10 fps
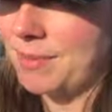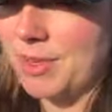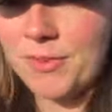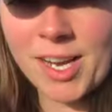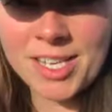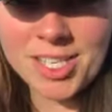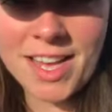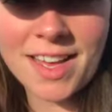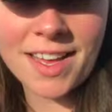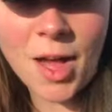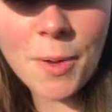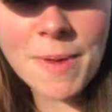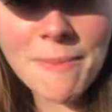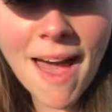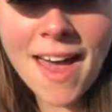Euphrasia
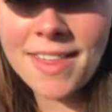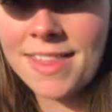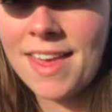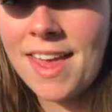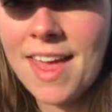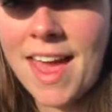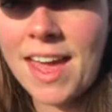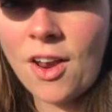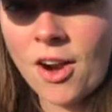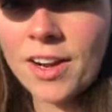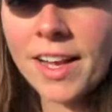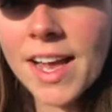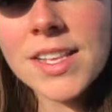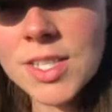Homeopath and Arnica.